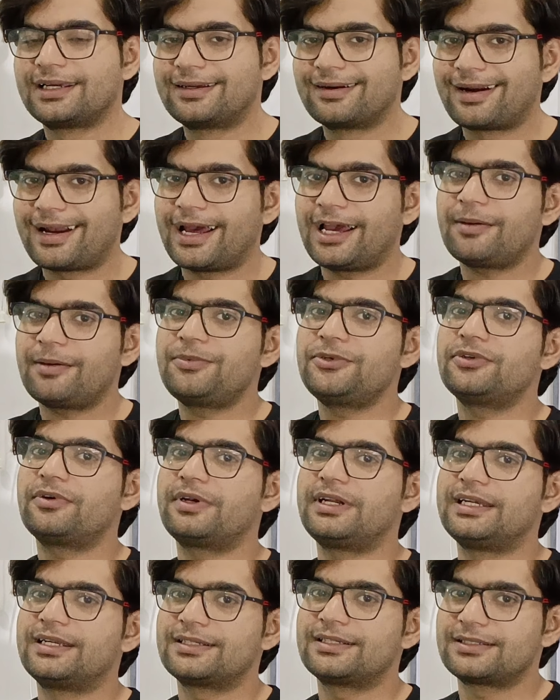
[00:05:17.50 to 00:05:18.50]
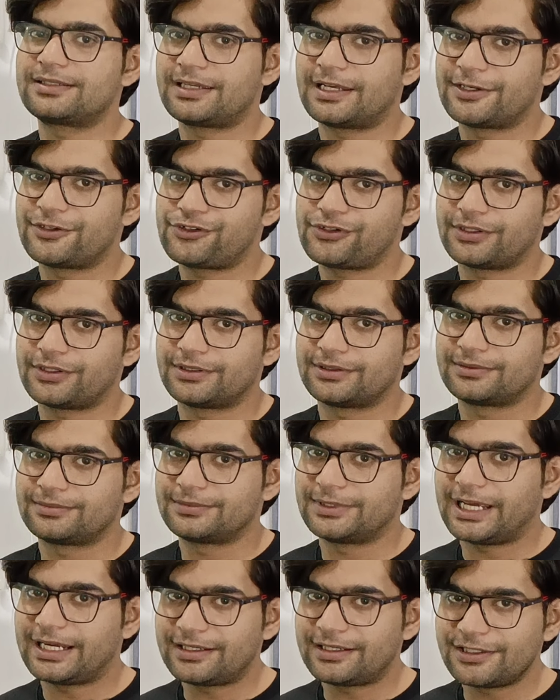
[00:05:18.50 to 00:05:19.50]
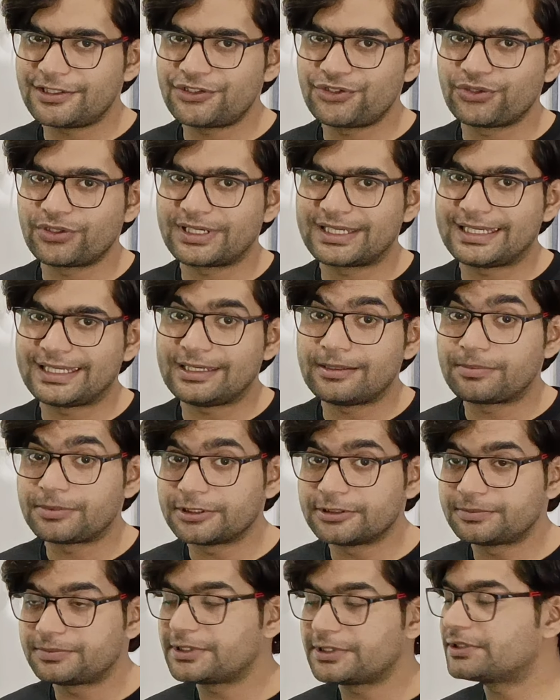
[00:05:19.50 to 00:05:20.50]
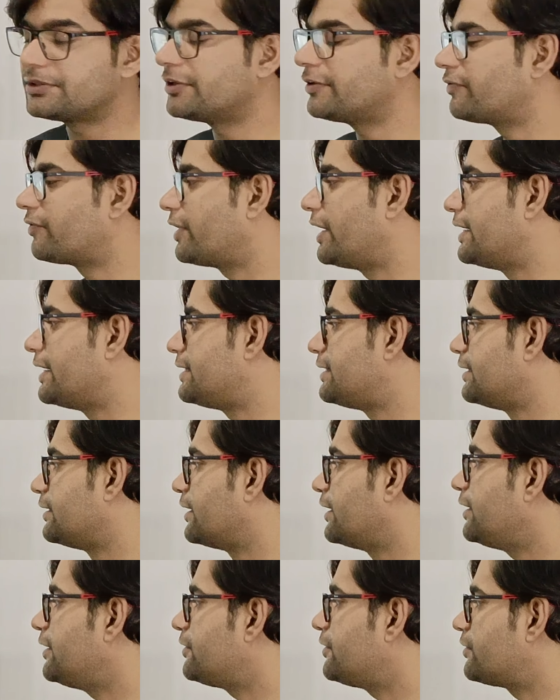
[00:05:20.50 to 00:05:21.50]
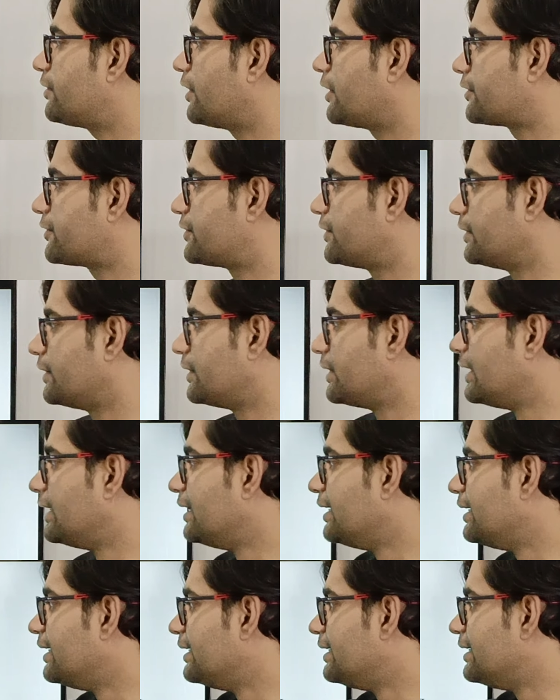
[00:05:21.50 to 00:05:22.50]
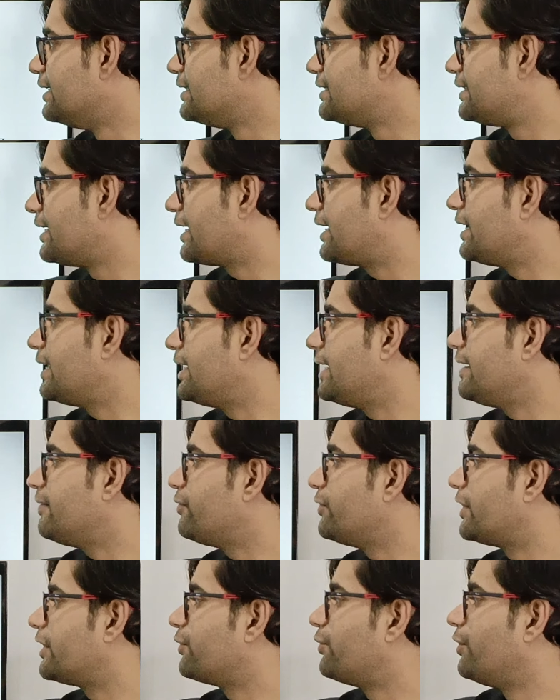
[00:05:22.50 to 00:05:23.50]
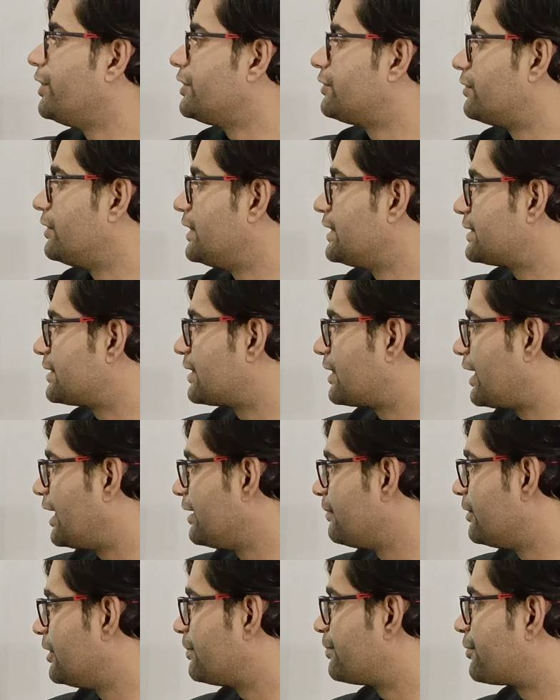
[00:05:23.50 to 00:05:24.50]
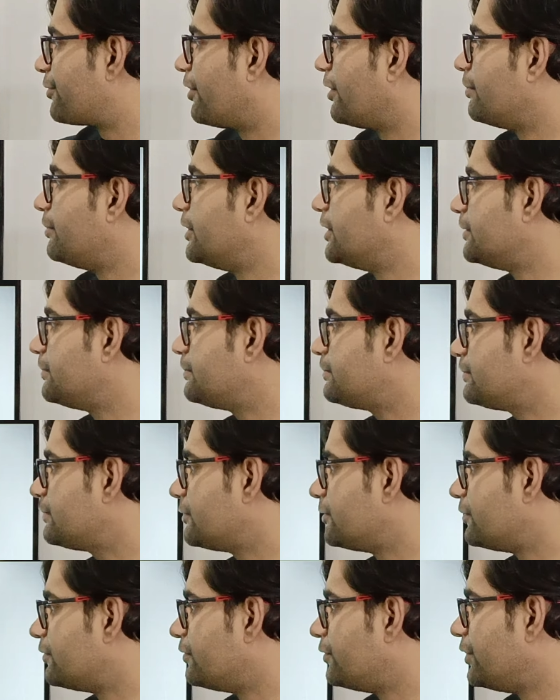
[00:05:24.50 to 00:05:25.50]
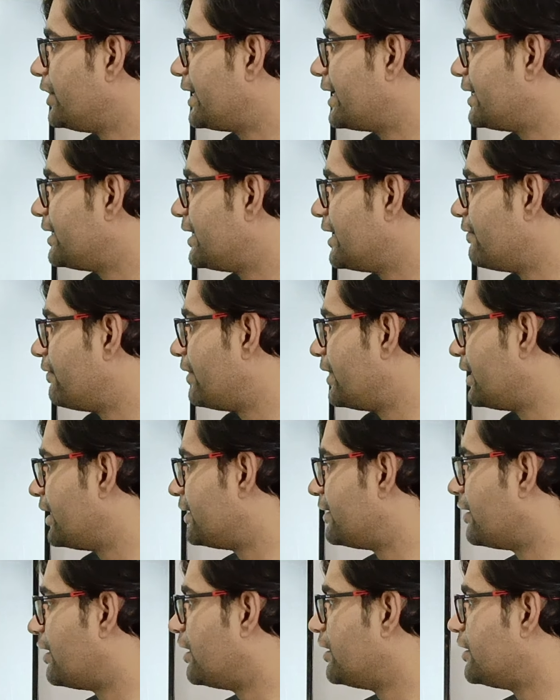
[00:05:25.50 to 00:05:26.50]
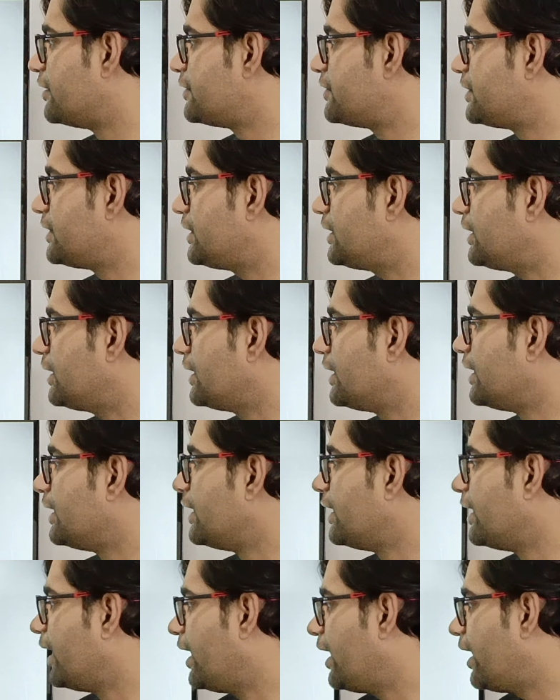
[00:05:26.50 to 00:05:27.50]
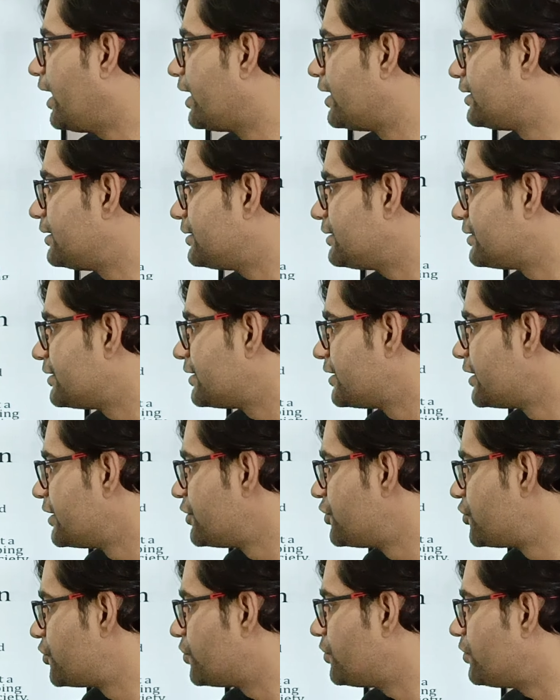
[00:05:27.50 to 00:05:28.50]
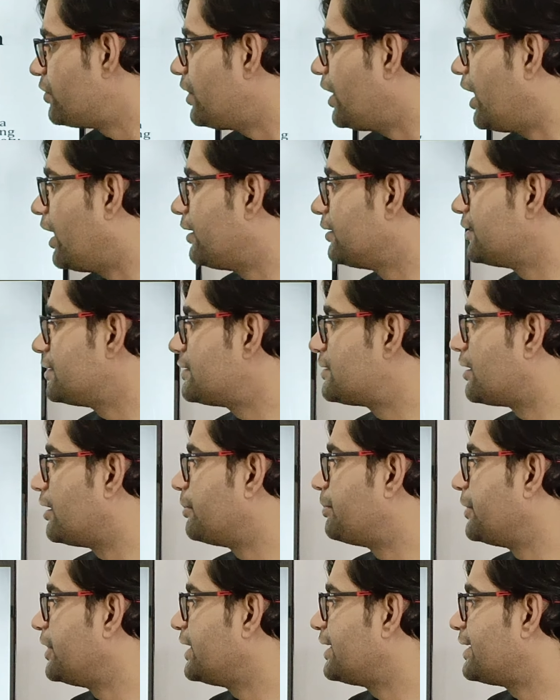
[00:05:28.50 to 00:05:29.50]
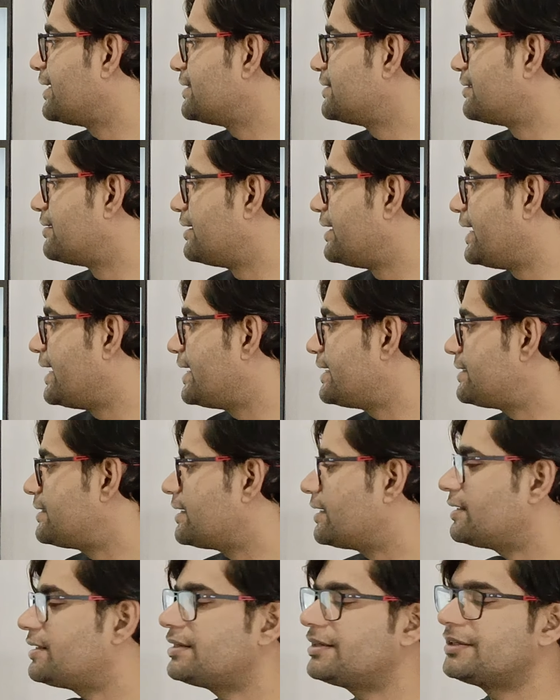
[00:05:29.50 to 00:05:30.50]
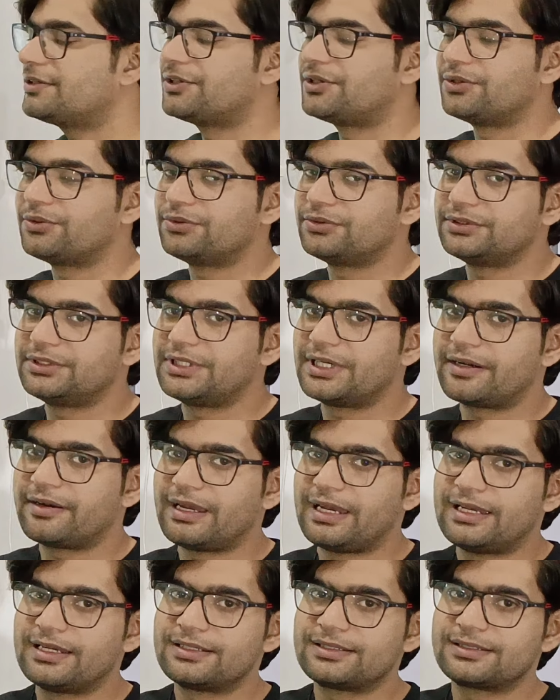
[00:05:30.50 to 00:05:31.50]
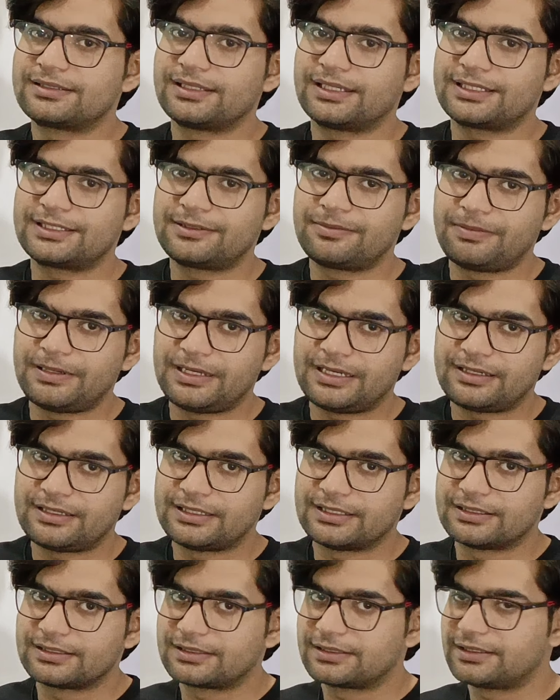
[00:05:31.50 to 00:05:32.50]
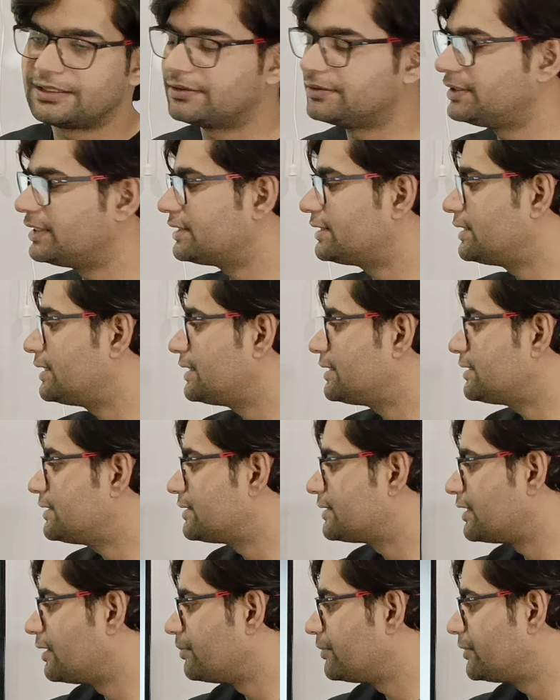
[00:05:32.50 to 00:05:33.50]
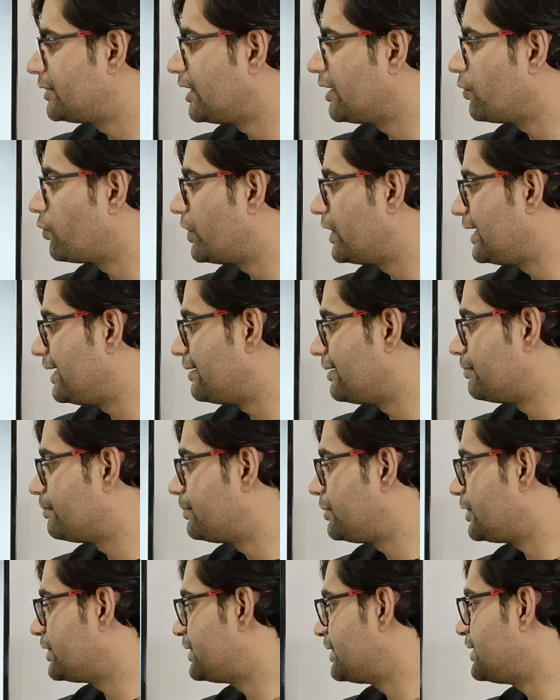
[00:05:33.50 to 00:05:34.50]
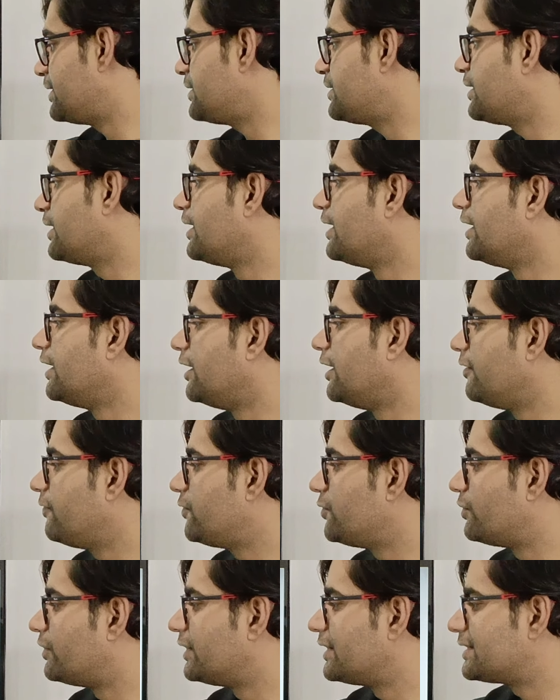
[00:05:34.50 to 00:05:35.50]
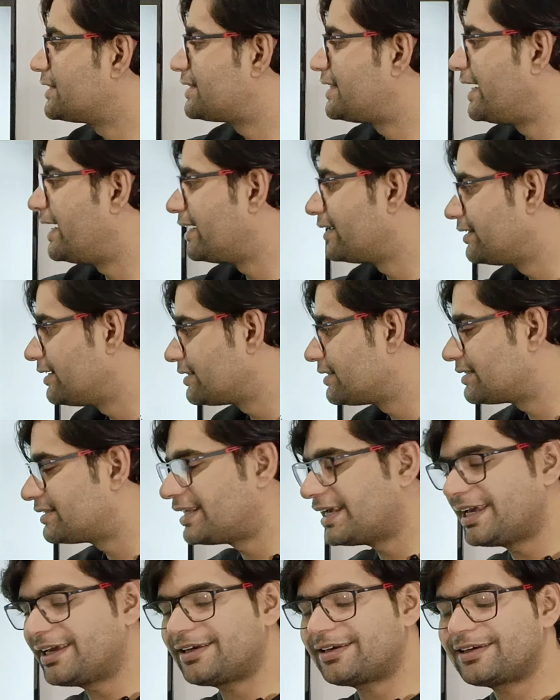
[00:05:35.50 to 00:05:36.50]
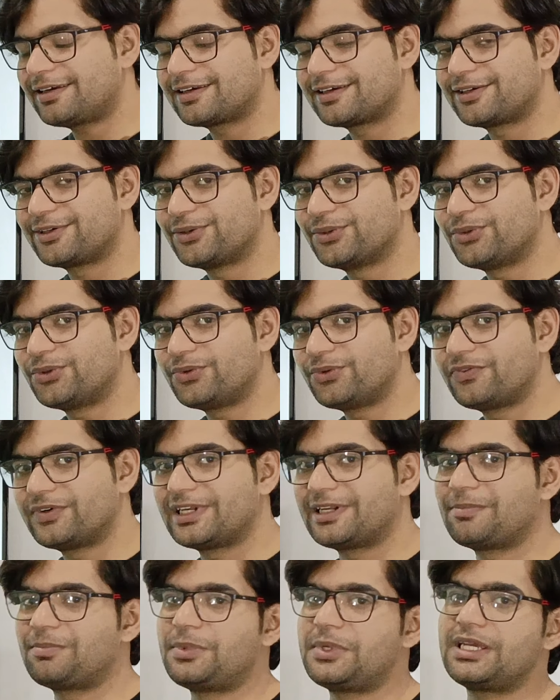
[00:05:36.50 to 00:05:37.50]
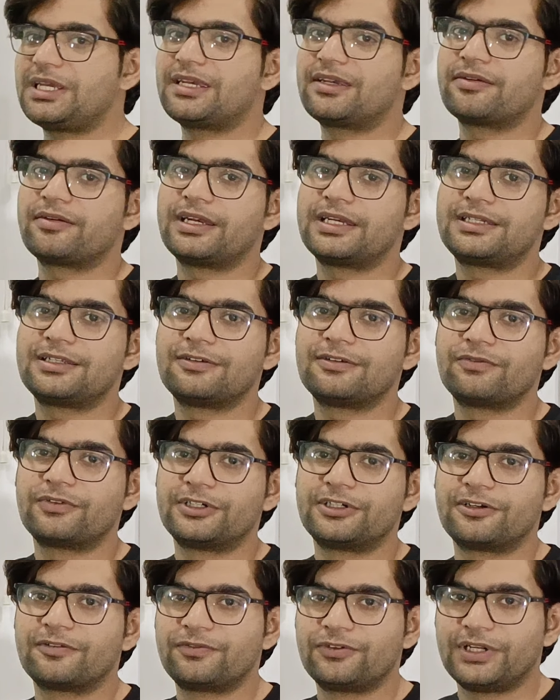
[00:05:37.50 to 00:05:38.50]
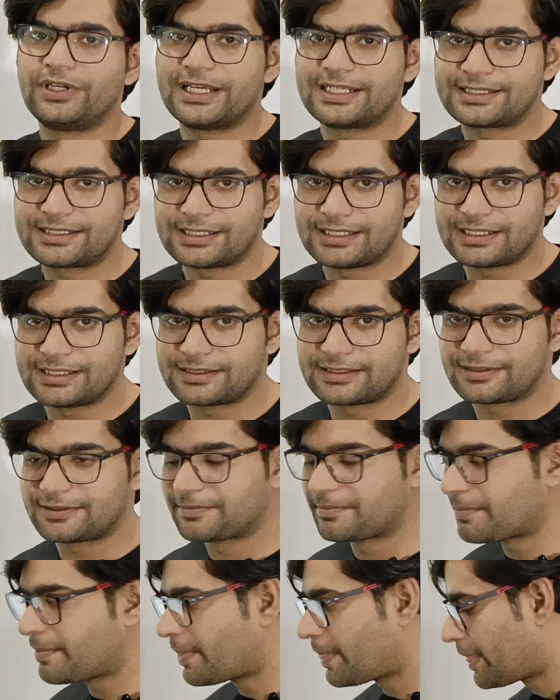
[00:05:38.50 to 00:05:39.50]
grab your reader's attention. That is your key purpose of writing an introduction. Secondly, we are going to describe a problem. We can give an analogy and show how the topic is related to the reader's experience. Now, this is something very important. If you understand this thing, you will be creating wonderful essays.